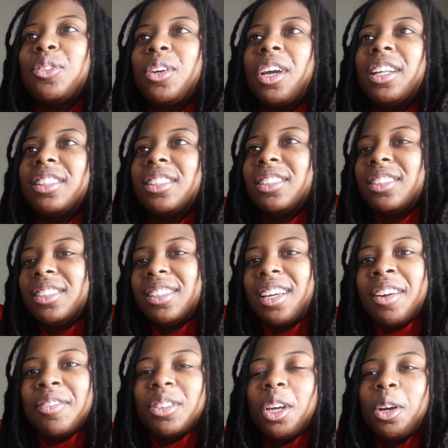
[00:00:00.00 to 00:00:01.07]
you got the
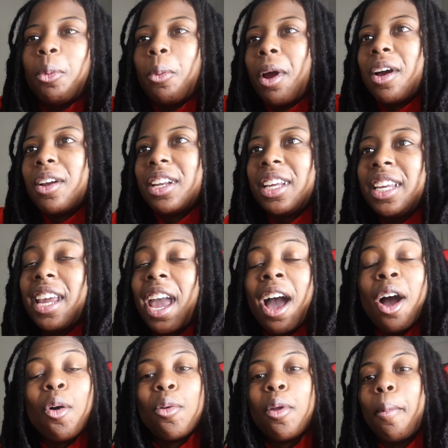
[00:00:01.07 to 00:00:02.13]
everything around He
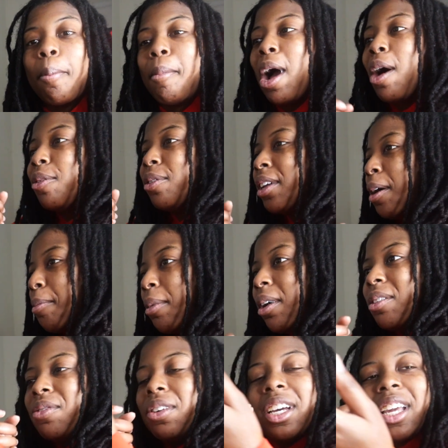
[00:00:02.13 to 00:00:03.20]
out and about that
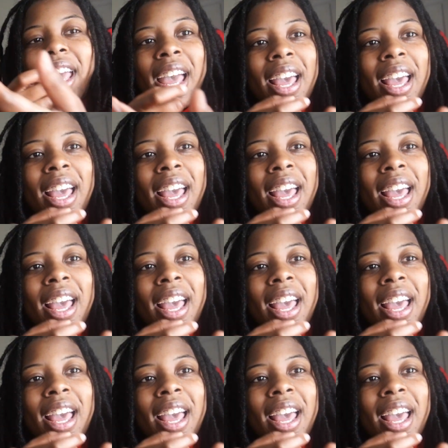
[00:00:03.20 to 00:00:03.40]
motherfucker.